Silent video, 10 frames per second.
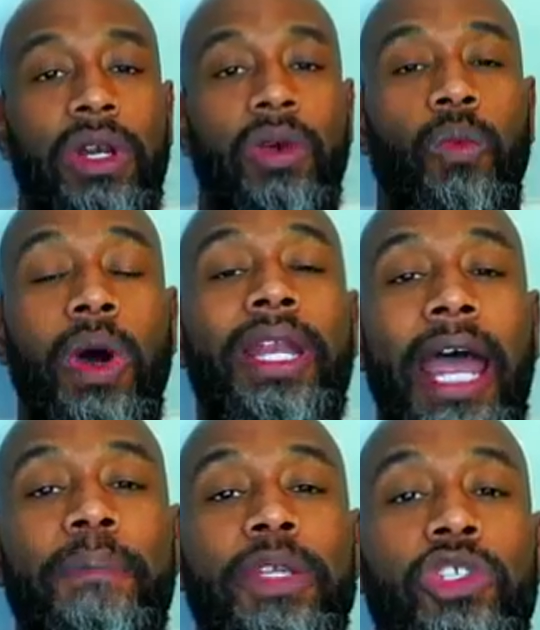what
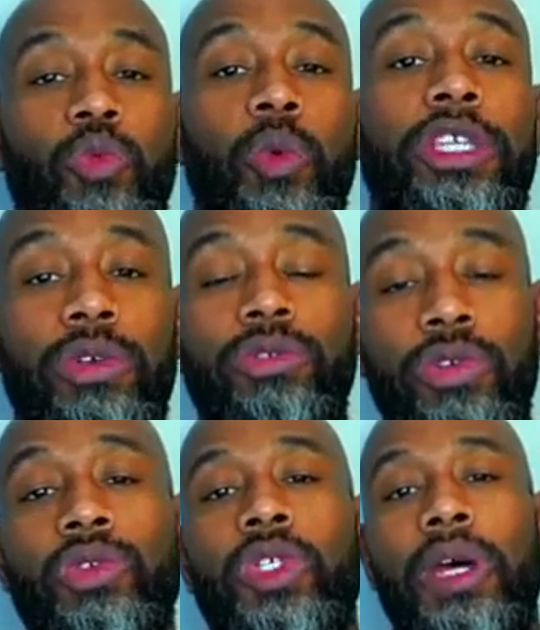happens when you do
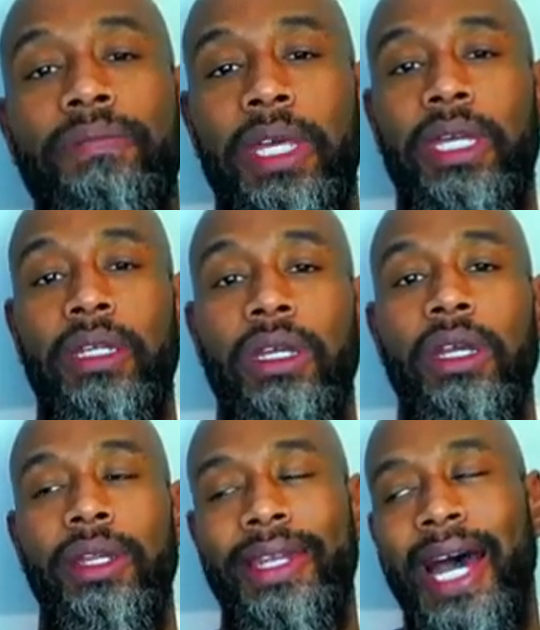something,
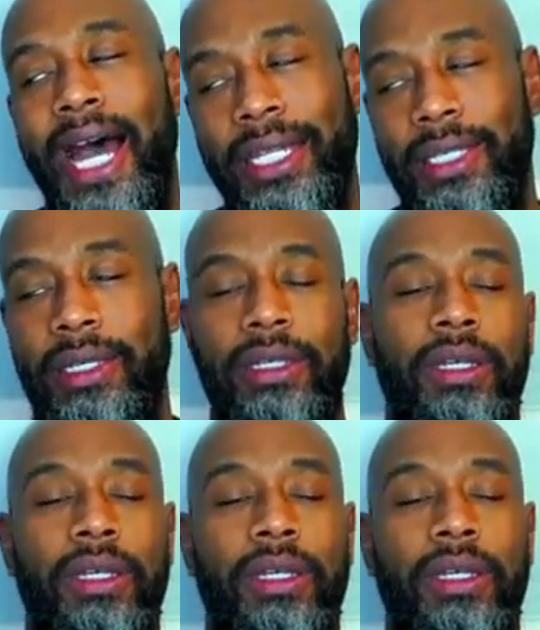not